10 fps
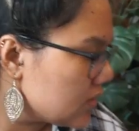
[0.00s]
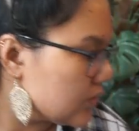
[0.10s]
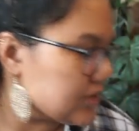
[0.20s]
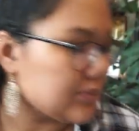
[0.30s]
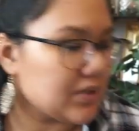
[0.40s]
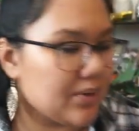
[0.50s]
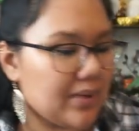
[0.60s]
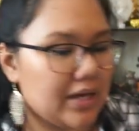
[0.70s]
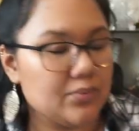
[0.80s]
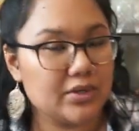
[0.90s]
which I'm not
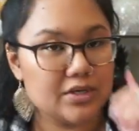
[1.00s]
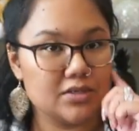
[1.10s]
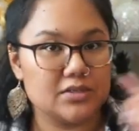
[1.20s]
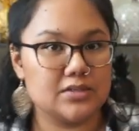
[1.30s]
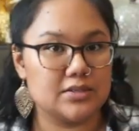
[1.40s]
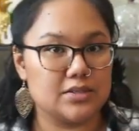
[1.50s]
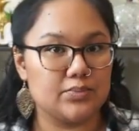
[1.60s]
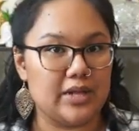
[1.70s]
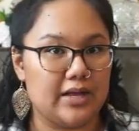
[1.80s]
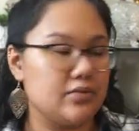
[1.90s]
mad because this
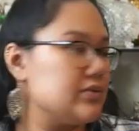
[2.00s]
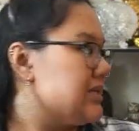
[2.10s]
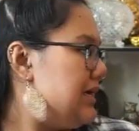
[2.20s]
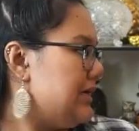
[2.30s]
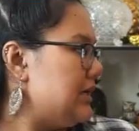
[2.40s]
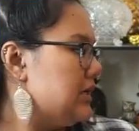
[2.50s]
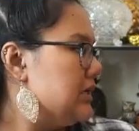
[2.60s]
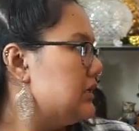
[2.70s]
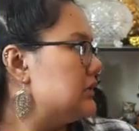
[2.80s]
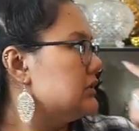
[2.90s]
plant was like
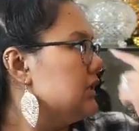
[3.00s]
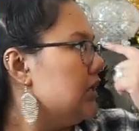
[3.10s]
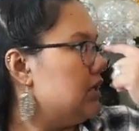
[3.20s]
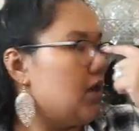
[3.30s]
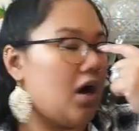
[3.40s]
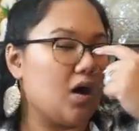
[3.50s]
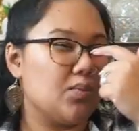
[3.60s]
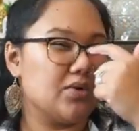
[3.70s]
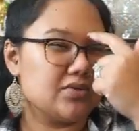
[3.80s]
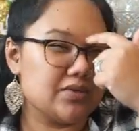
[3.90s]

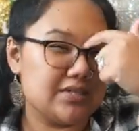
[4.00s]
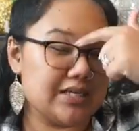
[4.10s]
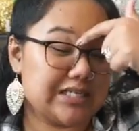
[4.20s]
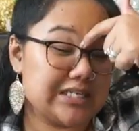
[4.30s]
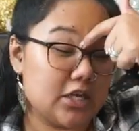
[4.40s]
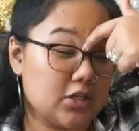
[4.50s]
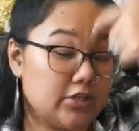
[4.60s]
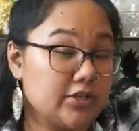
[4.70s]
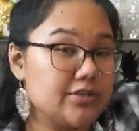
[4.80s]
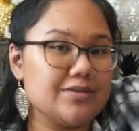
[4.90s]
almost six
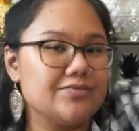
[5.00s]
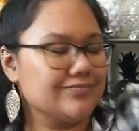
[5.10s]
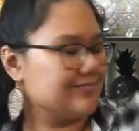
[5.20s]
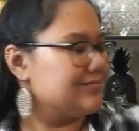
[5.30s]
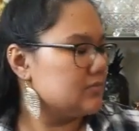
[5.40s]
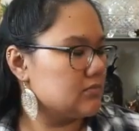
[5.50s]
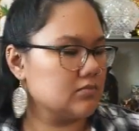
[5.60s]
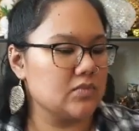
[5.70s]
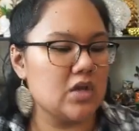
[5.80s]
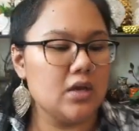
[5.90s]
dollars
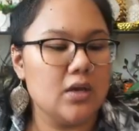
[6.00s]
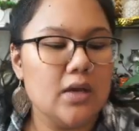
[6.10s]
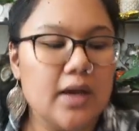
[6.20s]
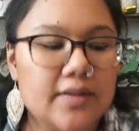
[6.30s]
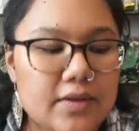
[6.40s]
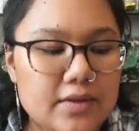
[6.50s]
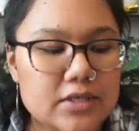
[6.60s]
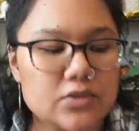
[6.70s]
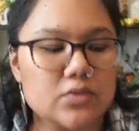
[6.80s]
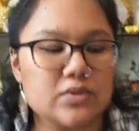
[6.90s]
and then
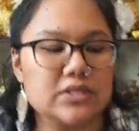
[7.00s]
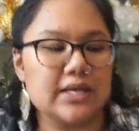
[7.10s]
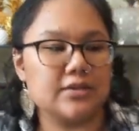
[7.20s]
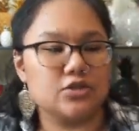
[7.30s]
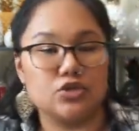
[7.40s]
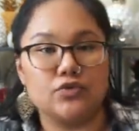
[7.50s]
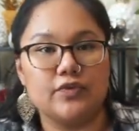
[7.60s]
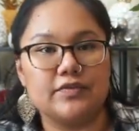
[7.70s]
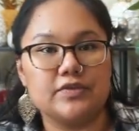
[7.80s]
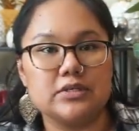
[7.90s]
this one was like
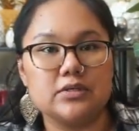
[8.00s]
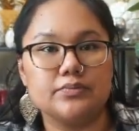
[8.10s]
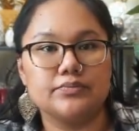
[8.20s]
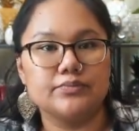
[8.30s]
250